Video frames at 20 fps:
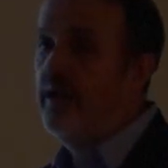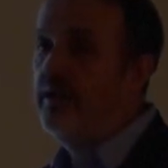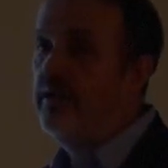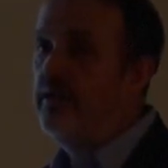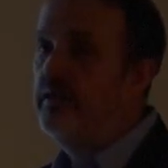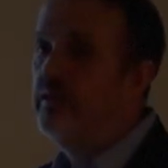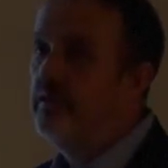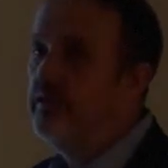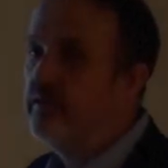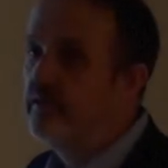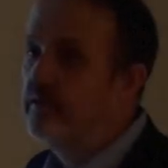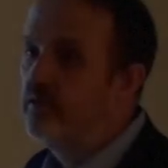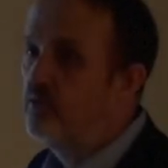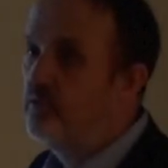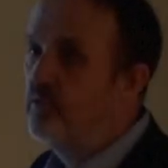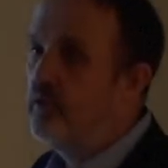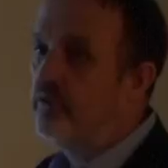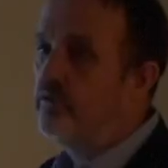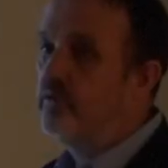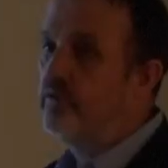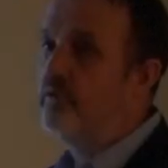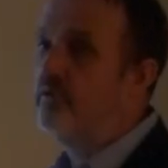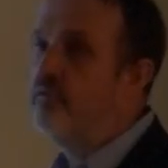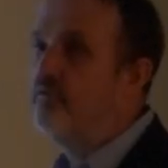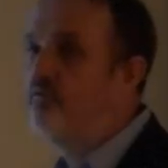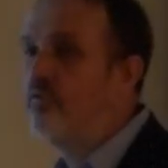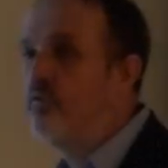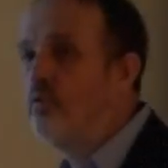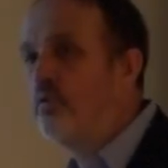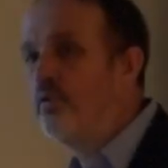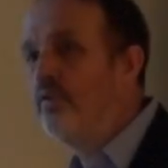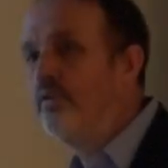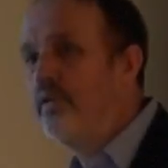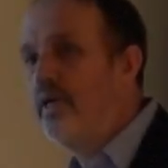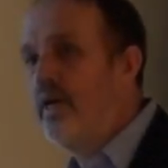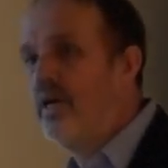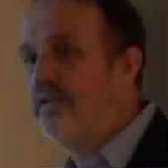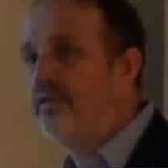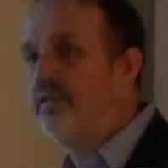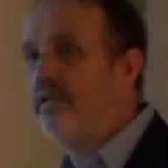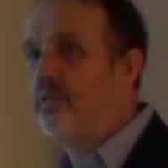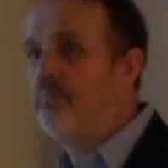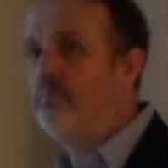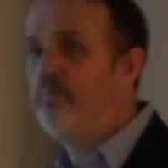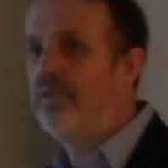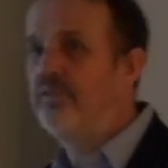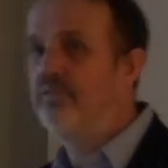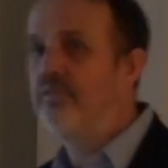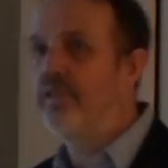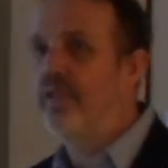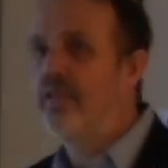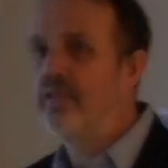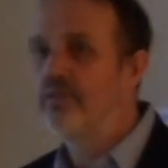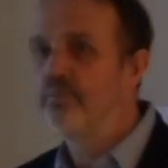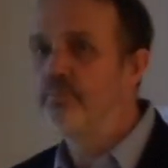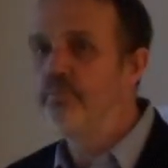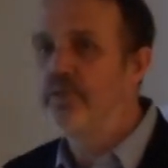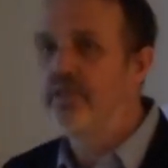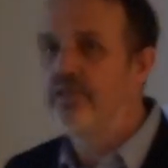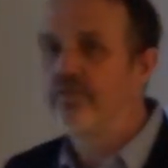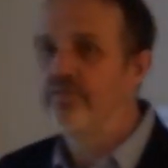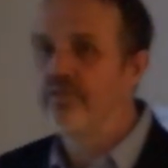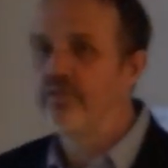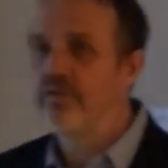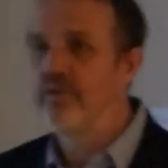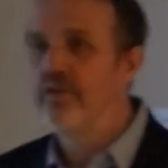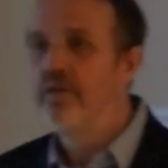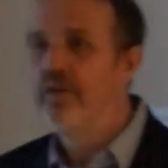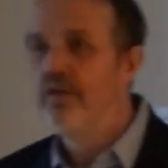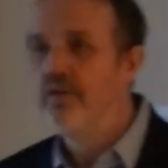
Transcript: and in 2004 they had their best health minister.